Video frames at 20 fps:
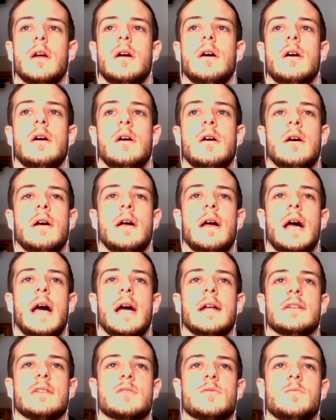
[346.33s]

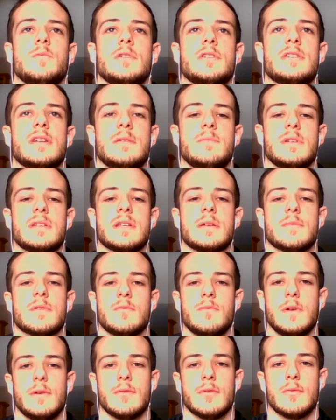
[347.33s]
I just wish that'd be something
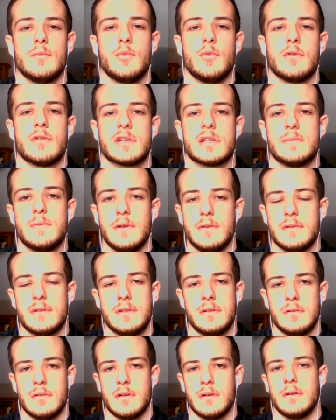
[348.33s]
we were more exposed
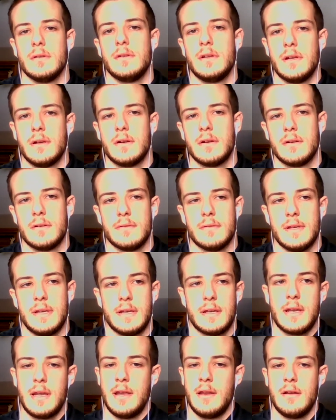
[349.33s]
to earlier,
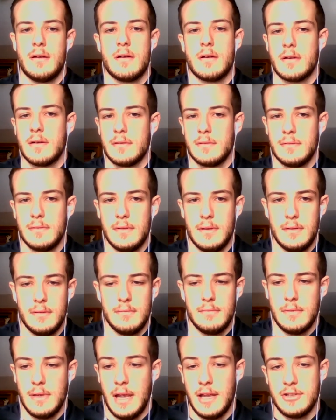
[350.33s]
like in our
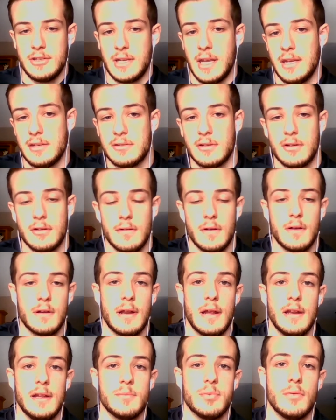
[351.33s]
education career at
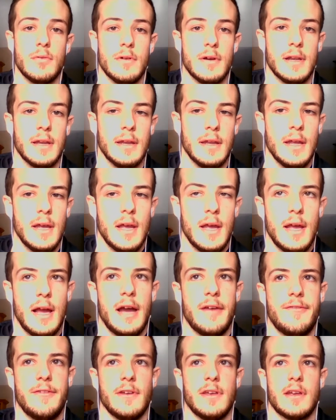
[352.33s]
any point. I
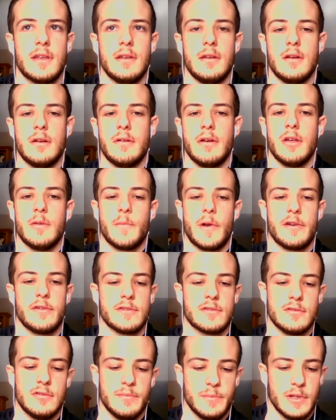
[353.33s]
feel like, elementary
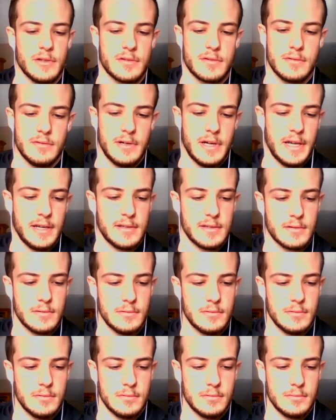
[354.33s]
school, middle school, high
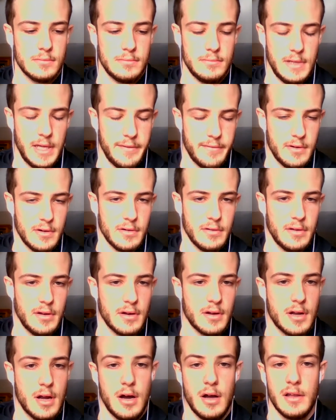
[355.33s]
school, even earlier
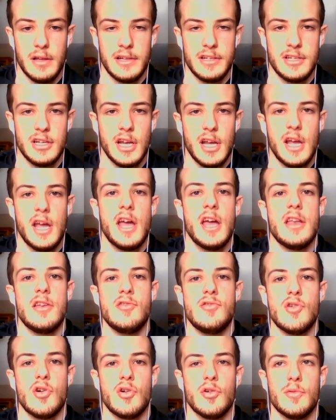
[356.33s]
in college,
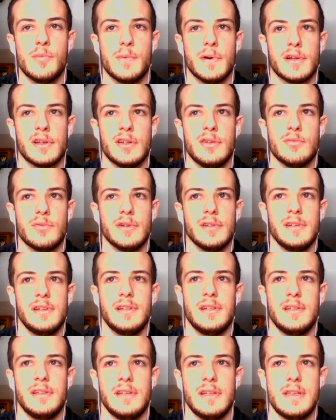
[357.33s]
nobody
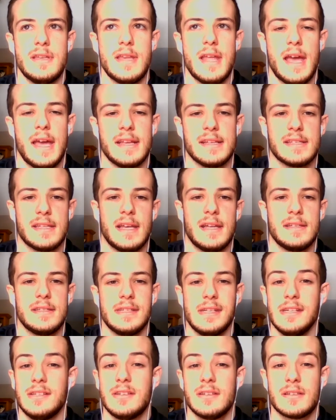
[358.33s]
really has that
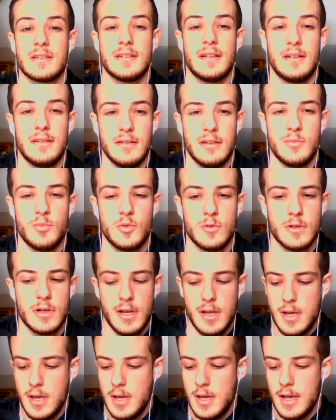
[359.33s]
teaching style anymore.